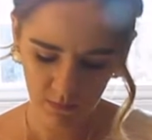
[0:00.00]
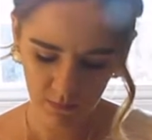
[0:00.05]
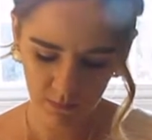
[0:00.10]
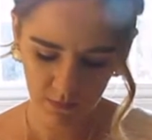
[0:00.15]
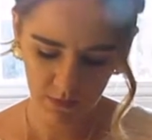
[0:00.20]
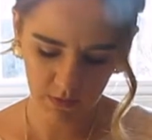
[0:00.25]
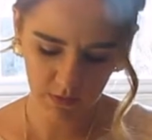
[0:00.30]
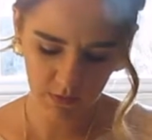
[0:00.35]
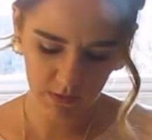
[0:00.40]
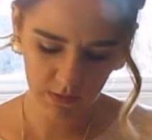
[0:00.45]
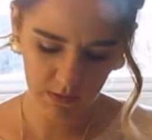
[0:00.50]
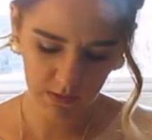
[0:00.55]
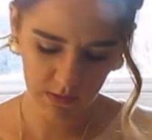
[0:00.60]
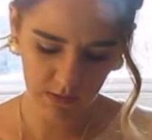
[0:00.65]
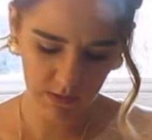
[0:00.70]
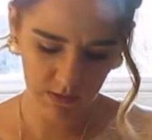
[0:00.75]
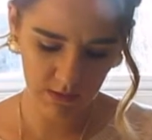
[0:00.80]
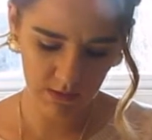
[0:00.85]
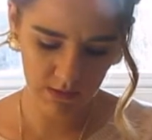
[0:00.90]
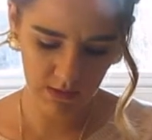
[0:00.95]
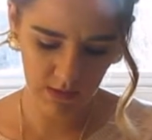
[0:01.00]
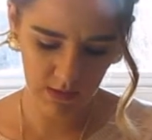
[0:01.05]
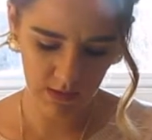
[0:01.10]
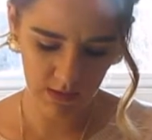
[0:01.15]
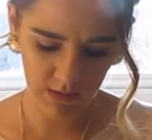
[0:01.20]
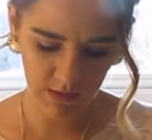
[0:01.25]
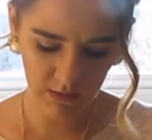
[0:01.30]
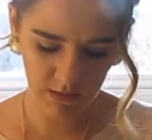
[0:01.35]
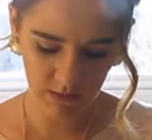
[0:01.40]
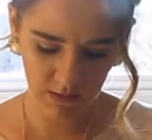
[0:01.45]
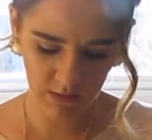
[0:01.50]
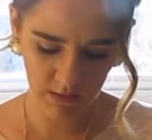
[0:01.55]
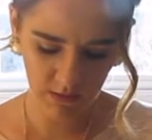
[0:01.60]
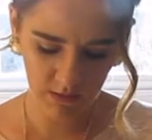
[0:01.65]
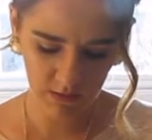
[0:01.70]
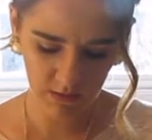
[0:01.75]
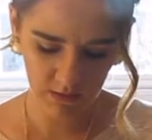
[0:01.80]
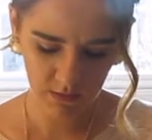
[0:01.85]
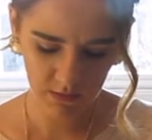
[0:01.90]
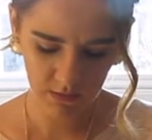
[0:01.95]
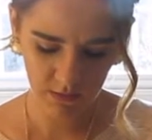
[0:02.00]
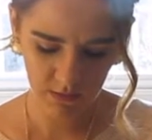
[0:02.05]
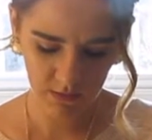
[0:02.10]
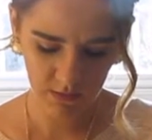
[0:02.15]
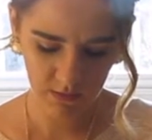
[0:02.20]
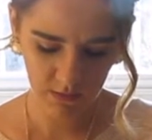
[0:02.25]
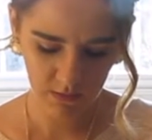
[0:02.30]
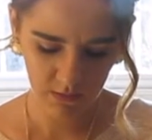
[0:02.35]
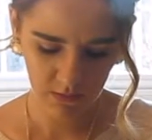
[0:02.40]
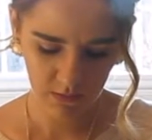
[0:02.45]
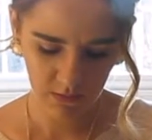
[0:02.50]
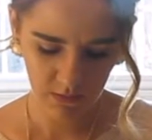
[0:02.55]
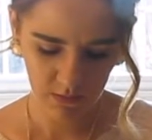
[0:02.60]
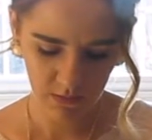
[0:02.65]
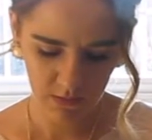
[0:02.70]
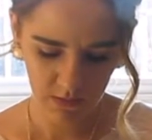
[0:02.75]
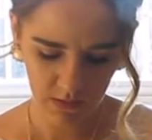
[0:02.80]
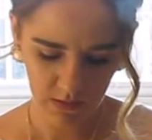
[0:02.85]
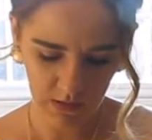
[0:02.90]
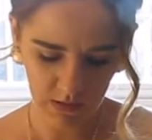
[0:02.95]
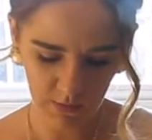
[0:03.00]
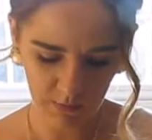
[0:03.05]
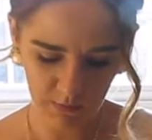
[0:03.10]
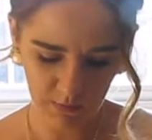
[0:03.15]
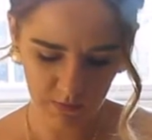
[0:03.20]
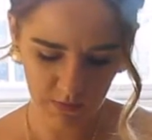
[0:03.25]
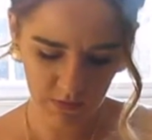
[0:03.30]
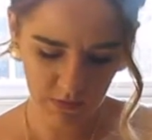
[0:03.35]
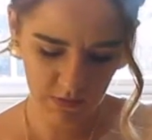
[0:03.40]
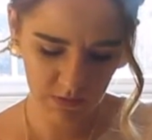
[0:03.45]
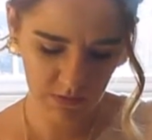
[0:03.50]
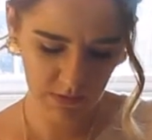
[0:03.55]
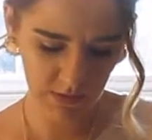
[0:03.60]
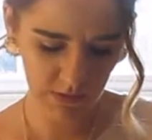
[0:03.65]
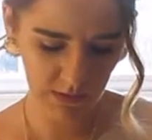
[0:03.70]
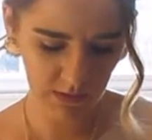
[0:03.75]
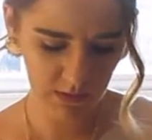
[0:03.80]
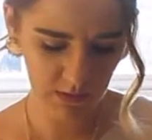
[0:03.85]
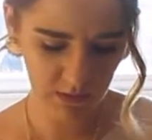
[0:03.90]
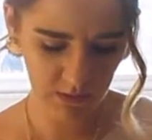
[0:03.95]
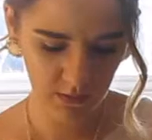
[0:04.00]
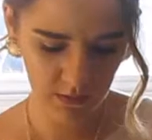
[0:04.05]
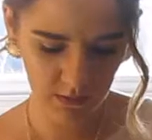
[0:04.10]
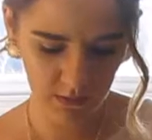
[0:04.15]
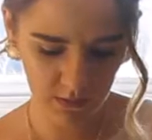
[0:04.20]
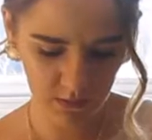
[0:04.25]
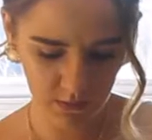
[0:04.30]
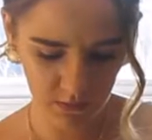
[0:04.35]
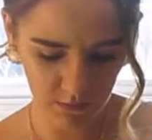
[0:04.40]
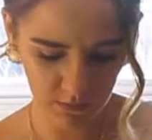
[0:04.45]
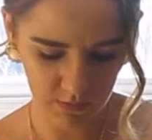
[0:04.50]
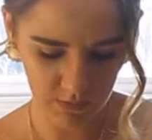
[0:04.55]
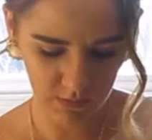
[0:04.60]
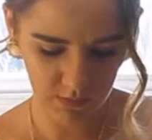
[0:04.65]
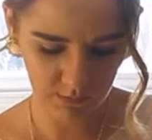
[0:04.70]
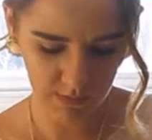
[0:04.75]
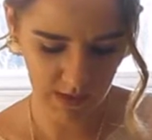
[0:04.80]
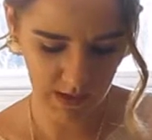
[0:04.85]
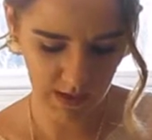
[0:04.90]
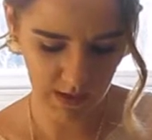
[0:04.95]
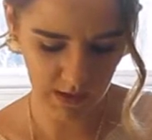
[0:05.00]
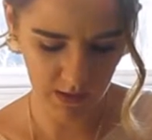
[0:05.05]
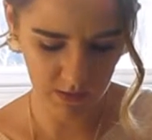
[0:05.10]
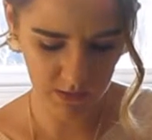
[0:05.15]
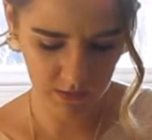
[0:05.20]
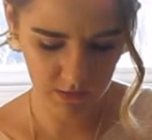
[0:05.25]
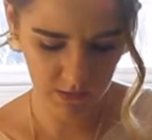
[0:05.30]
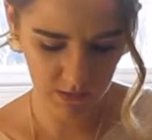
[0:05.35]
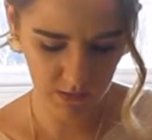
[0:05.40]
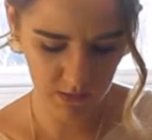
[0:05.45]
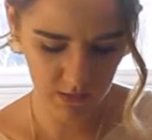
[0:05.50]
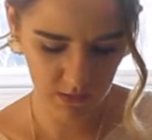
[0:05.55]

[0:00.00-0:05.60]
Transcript: put these in it and help them to stick with my hand,